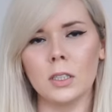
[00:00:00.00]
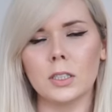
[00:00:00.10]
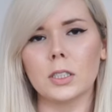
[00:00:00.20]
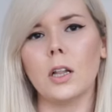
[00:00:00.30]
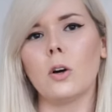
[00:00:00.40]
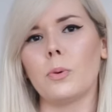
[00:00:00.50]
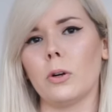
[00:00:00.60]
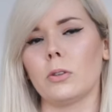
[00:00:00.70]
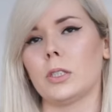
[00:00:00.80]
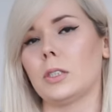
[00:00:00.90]
It's a slow
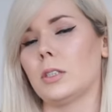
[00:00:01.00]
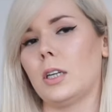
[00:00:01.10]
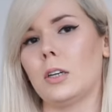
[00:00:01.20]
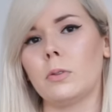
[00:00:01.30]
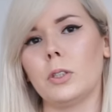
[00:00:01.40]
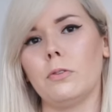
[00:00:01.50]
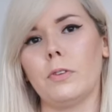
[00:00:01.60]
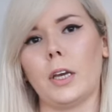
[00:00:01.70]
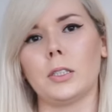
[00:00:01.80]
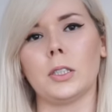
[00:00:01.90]
process. Start with new
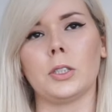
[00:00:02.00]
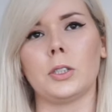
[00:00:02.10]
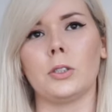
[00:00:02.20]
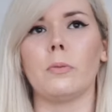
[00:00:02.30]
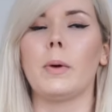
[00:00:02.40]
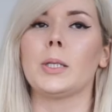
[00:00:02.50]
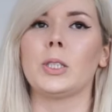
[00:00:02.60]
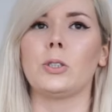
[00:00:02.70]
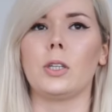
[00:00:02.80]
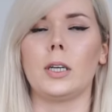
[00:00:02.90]
faces, you know,
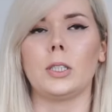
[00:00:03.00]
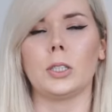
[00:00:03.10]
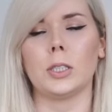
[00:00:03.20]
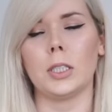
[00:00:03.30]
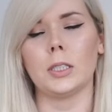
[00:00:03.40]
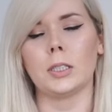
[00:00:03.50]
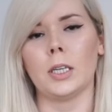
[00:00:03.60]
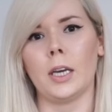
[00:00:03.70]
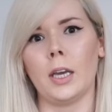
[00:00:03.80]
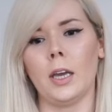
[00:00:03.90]
message the agency and
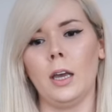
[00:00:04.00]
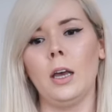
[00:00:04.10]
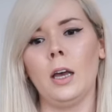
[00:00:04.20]
say,